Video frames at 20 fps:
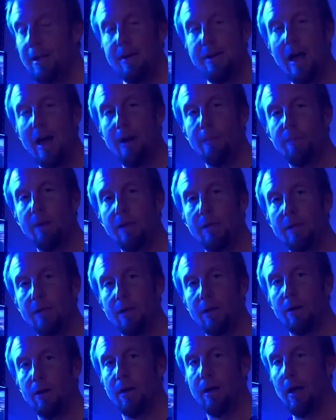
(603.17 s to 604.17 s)
Not a big
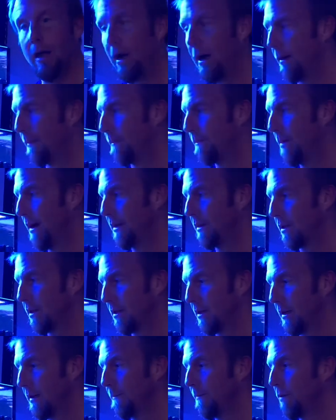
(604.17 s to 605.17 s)
deal.
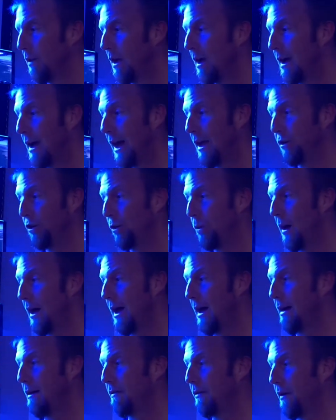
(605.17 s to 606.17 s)
Basically, I do
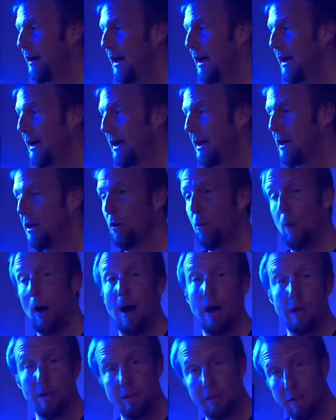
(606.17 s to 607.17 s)
have a
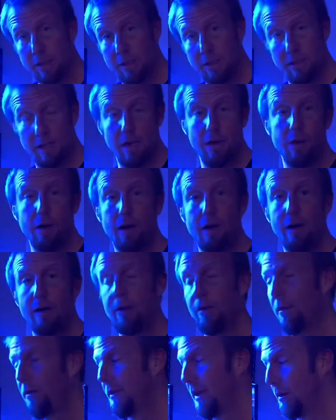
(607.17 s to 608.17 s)
wireless extender
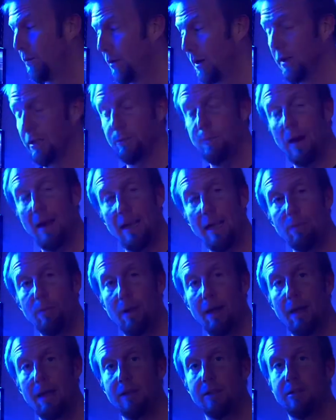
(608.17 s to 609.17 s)
that runs my
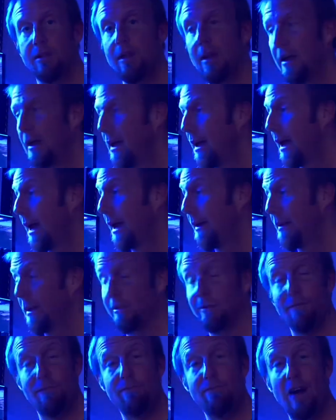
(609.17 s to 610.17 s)
Apex, and
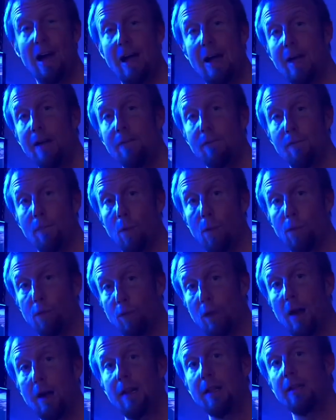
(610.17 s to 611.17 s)
that's fine for
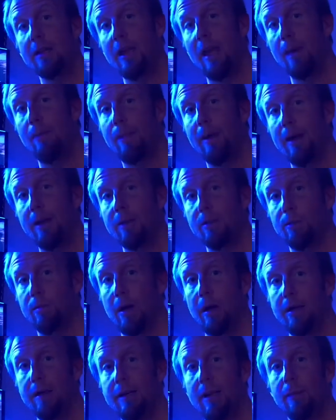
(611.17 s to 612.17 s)
running the Apex,
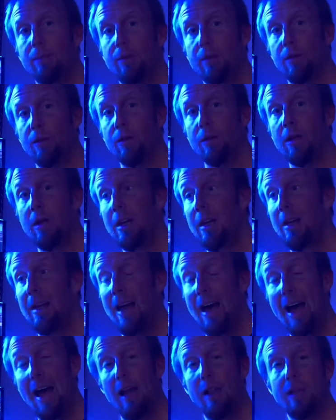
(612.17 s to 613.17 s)
but Neptune
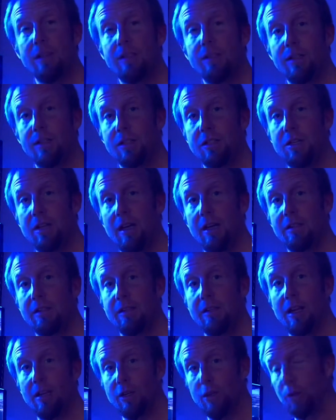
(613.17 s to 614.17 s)
highly suggests
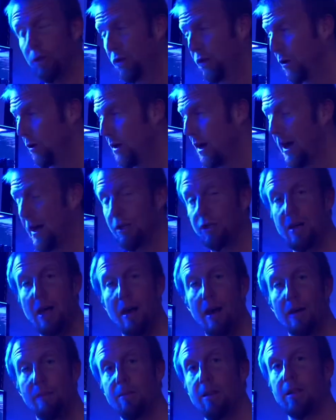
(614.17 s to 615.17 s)
that you do not try
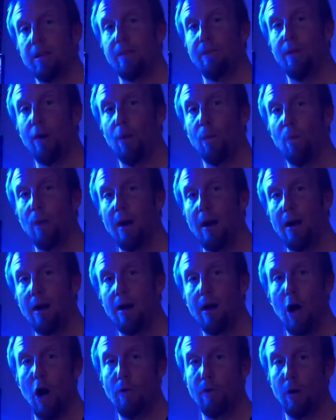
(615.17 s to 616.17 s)
to update the firmware
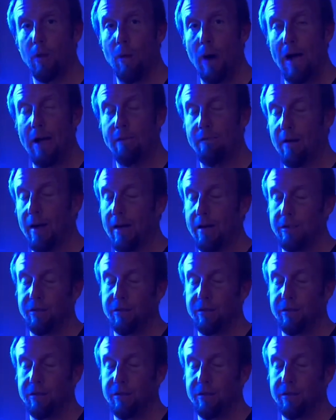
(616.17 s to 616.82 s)
over Wi-Fi.